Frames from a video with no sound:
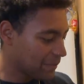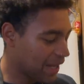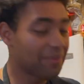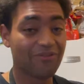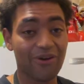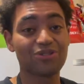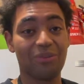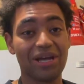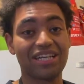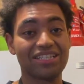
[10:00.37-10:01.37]
I've been focused on
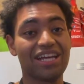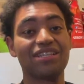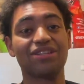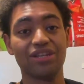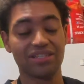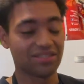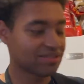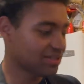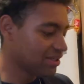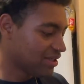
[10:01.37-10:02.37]
making this taste delicious.
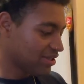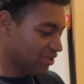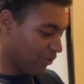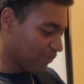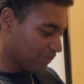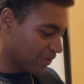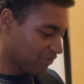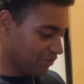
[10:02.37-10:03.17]
So from